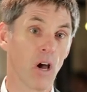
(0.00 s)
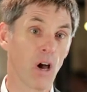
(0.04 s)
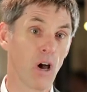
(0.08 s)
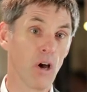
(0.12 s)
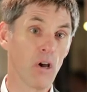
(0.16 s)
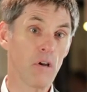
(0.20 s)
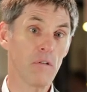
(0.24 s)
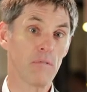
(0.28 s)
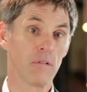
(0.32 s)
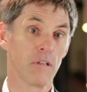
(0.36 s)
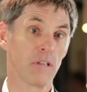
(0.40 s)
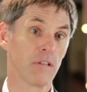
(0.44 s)

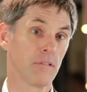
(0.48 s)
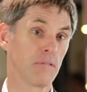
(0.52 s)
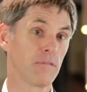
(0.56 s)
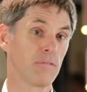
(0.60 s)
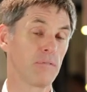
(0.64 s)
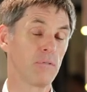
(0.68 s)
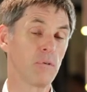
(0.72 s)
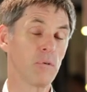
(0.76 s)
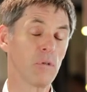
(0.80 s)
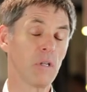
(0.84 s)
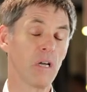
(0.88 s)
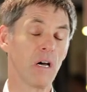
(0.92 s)
over the
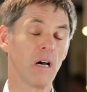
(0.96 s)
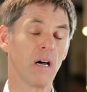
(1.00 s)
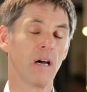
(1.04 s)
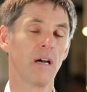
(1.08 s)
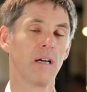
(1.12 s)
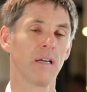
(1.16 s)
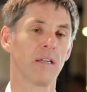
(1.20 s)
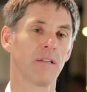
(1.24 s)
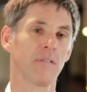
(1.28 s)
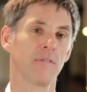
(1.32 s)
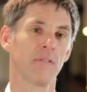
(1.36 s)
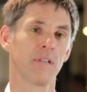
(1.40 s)
full
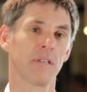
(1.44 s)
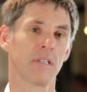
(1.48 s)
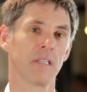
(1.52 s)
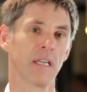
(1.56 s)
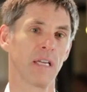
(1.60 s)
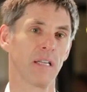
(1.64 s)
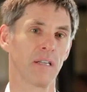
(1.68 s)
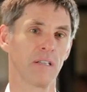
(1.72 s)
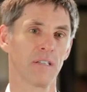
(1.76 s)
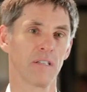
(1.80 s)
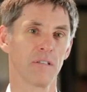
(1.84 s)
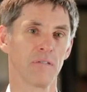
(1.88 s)
height of the
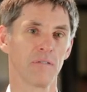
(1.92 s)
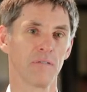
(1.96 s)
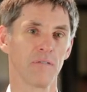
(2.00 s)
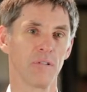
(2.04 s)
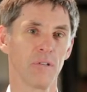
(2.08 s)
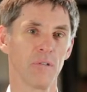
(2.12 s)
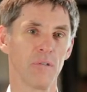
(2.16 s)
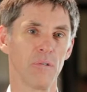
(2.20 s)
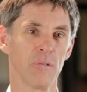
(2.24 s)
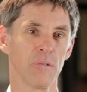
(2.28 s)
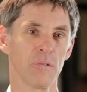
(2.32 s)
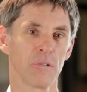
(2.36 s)
tenanted
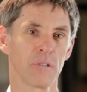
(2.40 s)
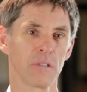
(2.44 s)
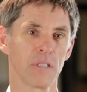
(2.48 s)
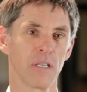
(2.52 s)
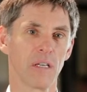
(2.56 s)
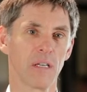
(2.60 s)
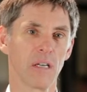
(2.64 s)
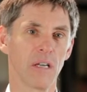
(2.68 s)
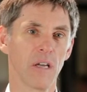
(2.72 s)
floors,